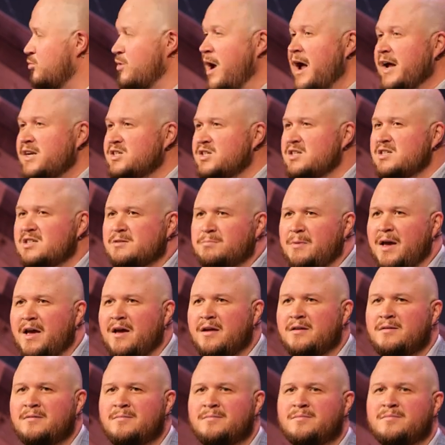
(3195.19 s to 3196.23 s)
righteous
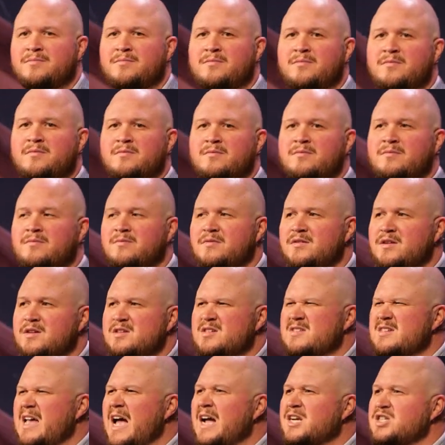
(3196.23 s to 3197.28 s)
man, this
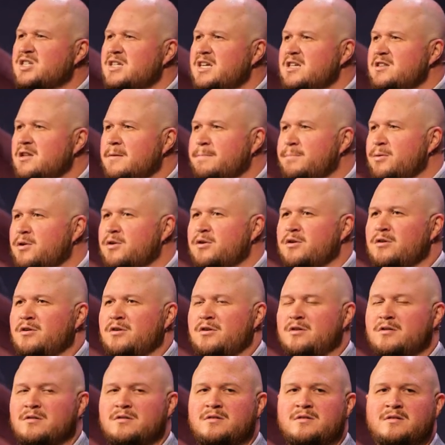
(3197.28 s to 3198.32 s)
is actually in the
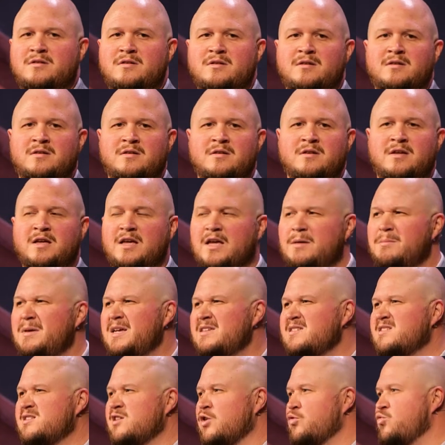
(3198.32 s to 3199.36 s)
plural. It
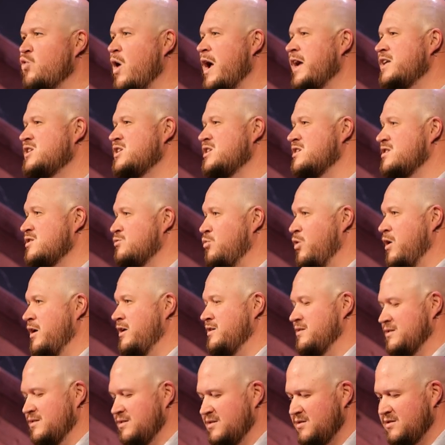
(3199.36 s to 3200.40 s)
means the righteous
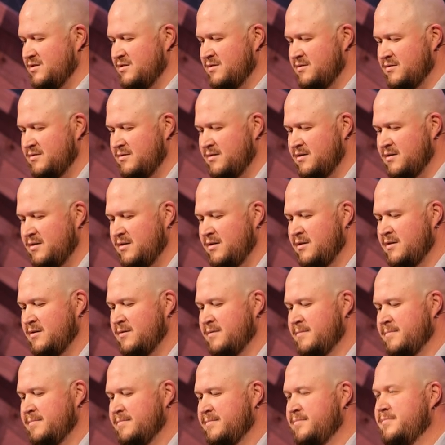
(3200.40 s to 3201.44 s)
ones.
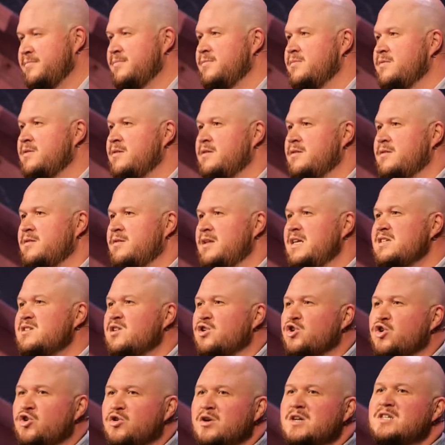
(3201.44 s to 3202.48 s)
These
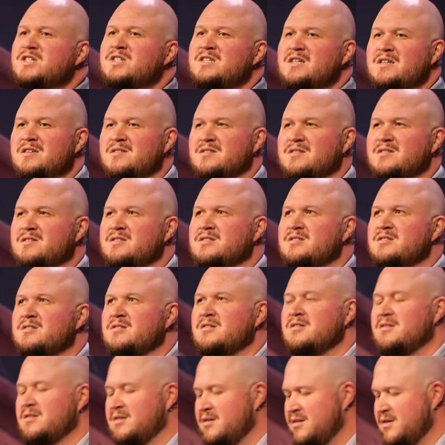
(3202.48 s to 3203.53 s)
are Christians,
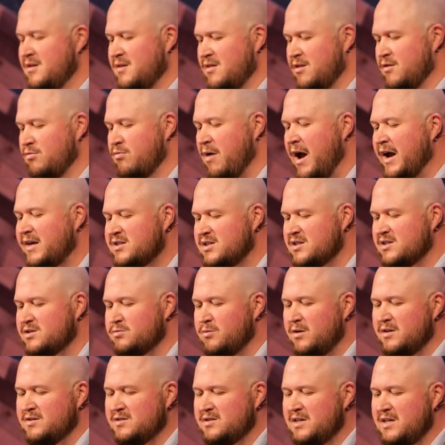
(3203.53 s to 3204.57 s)
the righteous
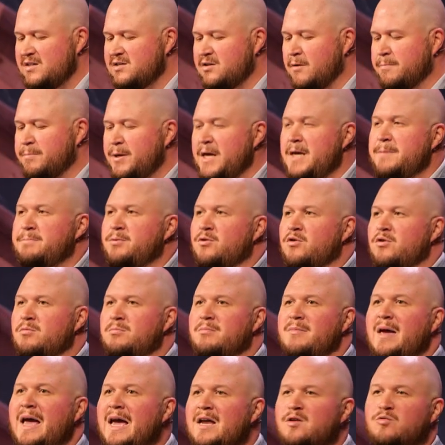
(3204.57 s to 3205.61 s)
ones. These are people
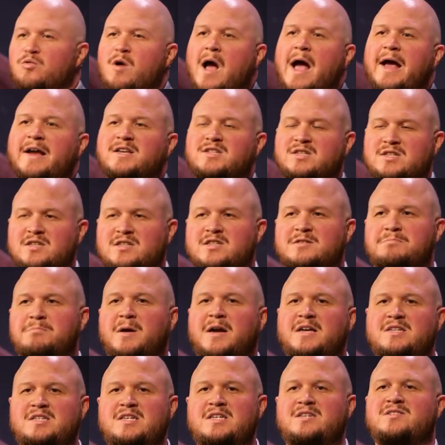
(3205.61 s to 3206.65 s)
made righteous
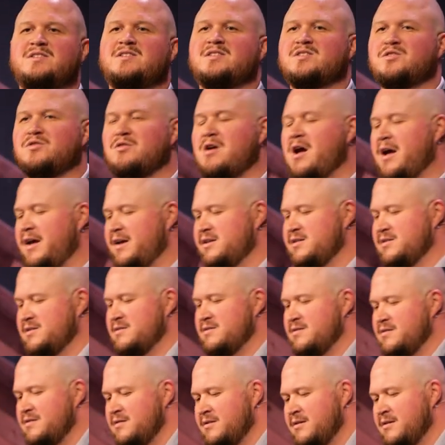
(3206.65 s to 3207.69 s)
by Jesus Christ.